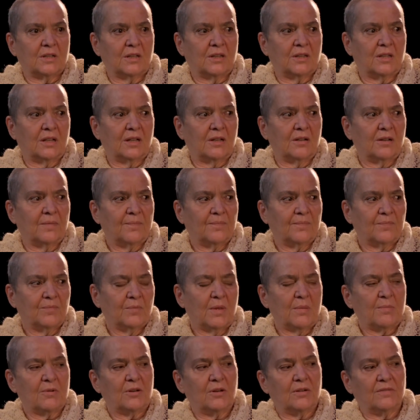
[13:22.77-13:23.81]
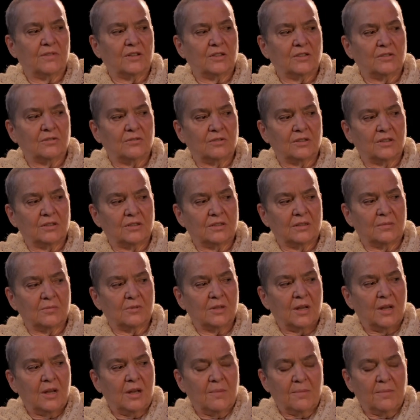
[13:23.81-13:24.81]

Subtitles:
I think. Maybe not Victorian times.